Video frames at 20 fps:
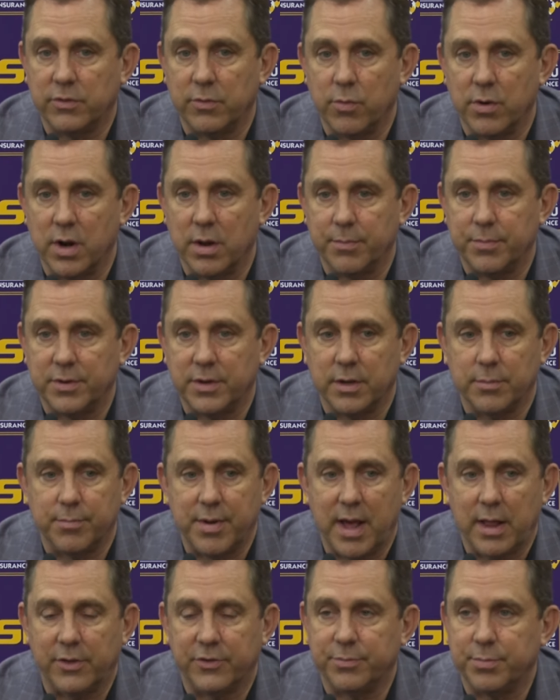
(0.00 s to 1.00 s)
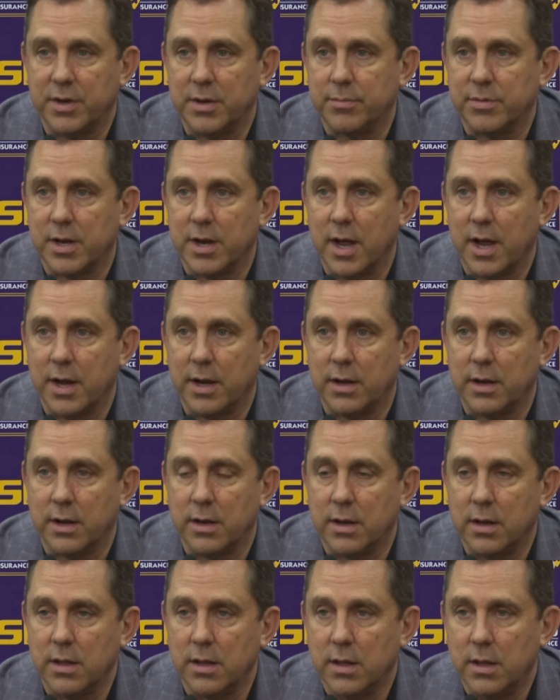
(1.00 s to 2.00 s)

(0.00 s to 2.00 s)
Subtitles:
went up and did balance beam tonight, and